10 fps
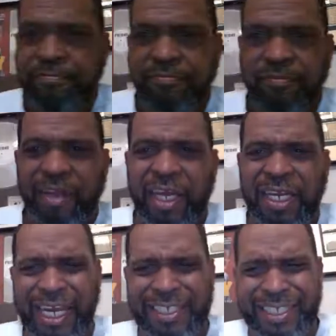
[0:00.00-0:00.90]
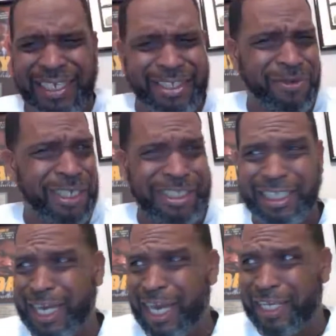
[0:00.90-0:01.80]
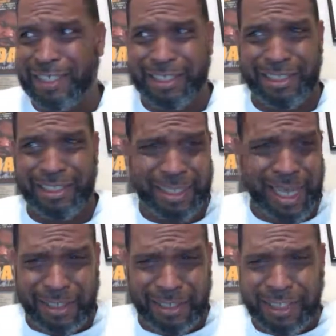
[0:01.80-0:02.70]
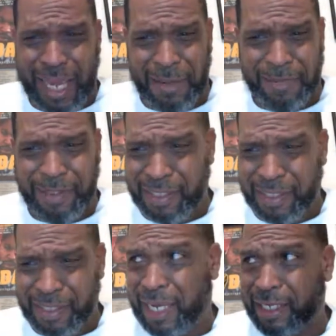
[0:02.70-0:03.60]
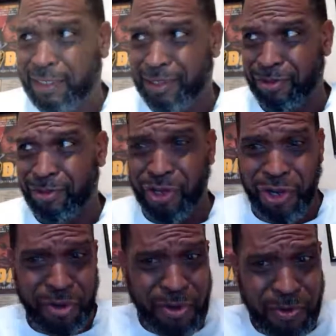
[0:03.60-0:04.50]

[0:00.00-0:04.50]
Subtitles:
In 19, so this shit ain't, this ain't the same. This ain't new.